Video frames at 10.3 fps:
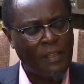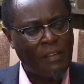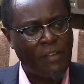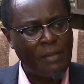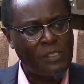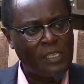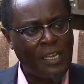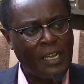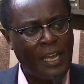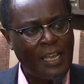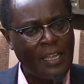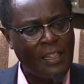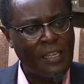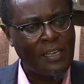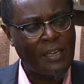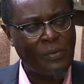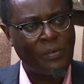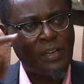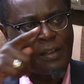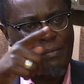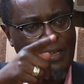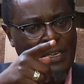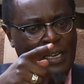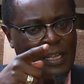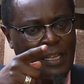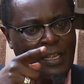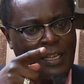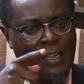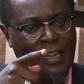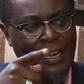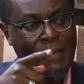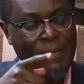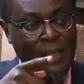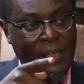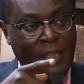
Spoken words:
If MCA guy in Thika would have been an MP.